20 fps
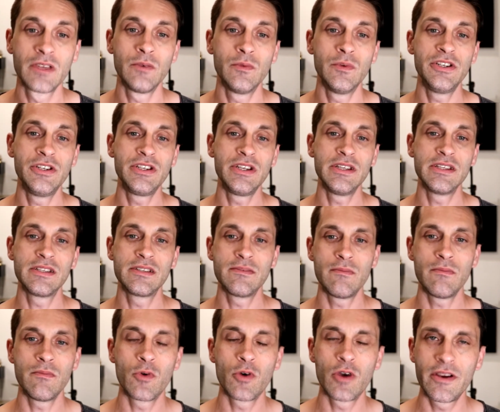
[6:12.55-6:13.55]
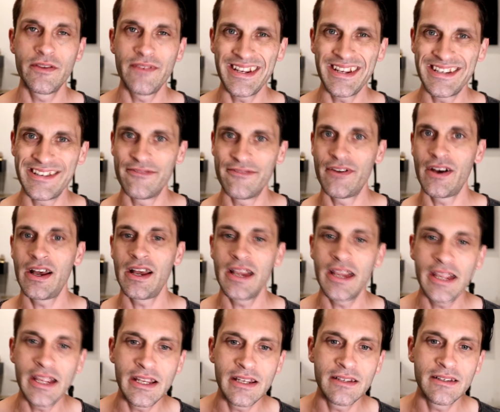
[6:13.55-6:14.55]
which is more of a
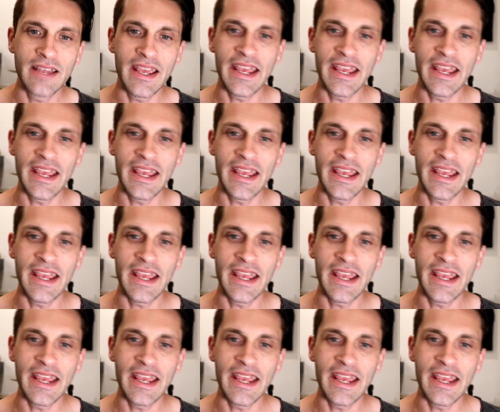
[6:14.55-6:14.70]
divine